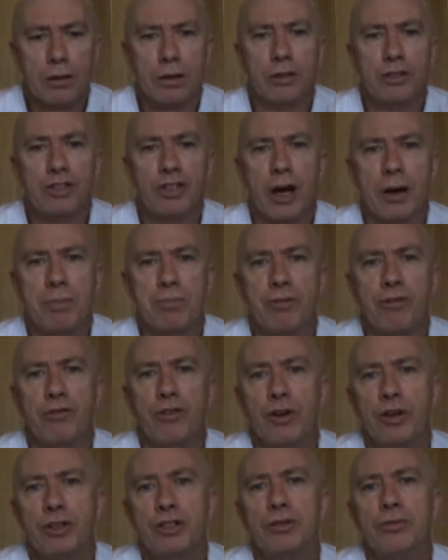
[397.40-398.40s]
jab
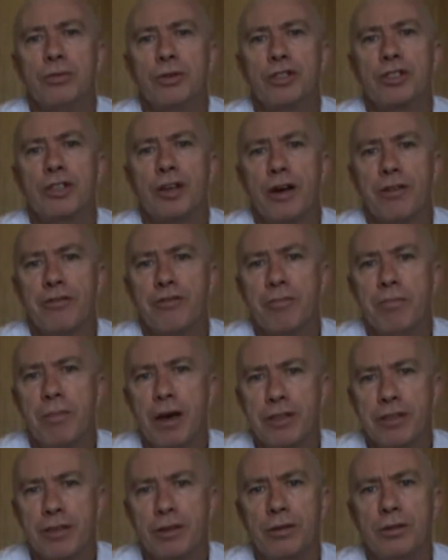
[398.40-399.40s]
provides you a safe
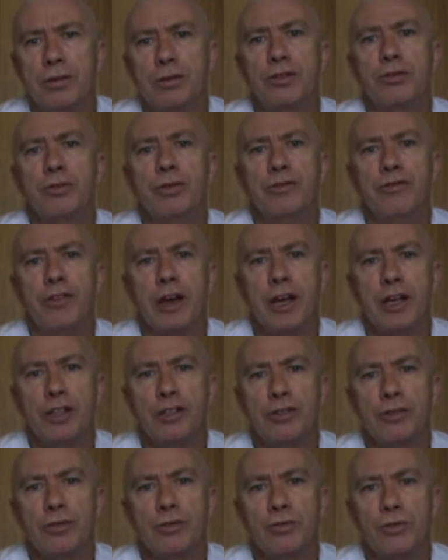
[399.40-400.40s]
method to
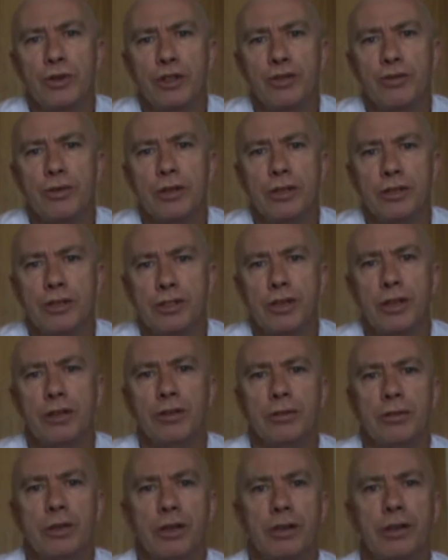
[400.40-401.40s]
advance or retreat. So
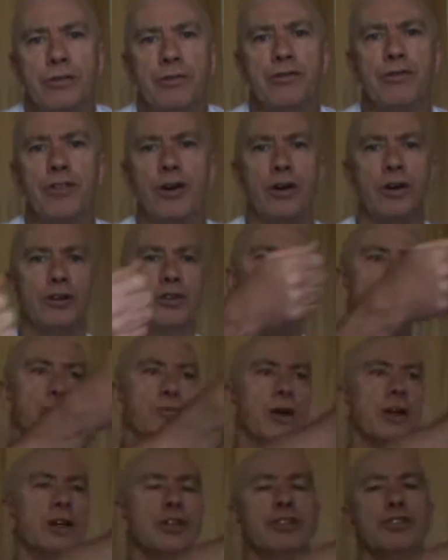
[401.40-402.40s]
you can find your
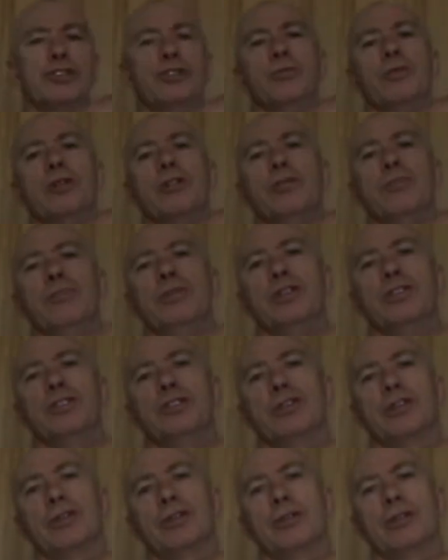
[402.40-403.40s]
range to where it
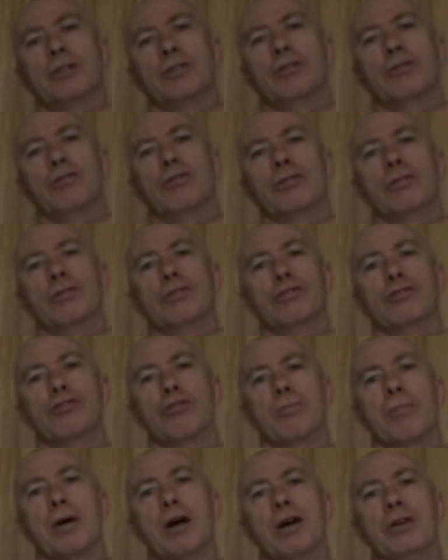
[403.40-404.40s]
meets your
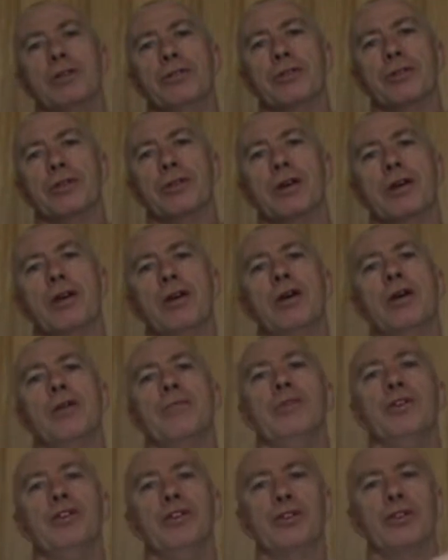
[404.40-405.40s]
opponent,
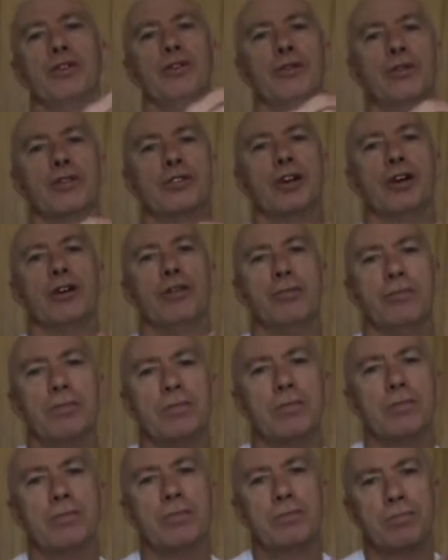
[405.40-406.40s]
but you can also
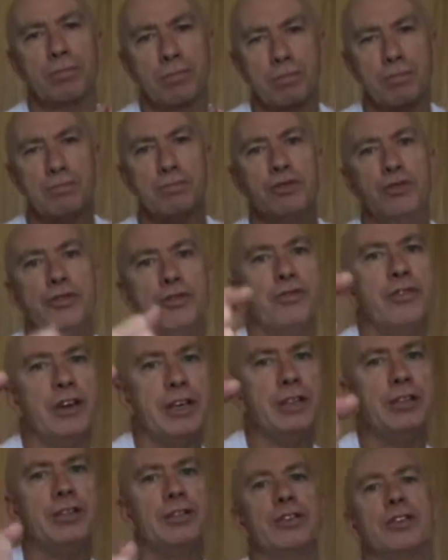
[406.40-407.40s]
move
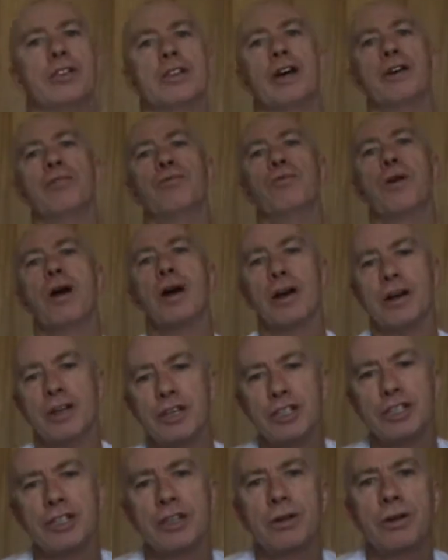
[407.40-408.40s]
into that
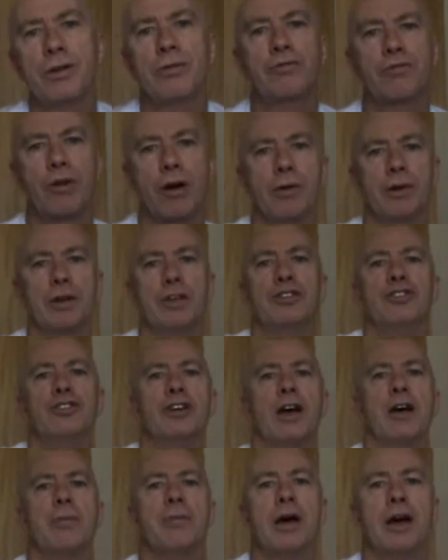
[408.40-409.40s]
range, throwing a
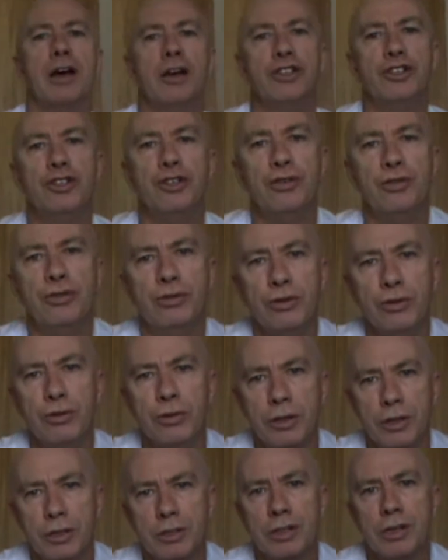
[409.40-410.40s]
jab as you do
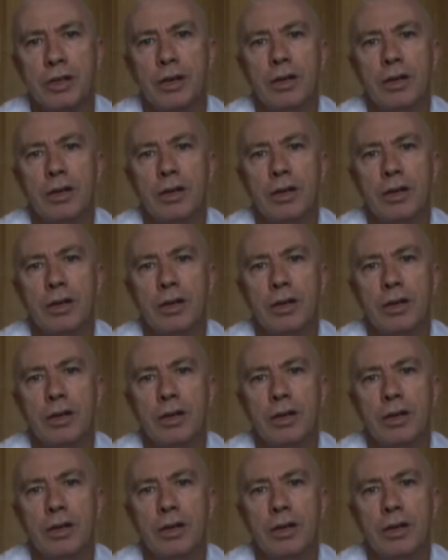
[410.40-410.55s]
it,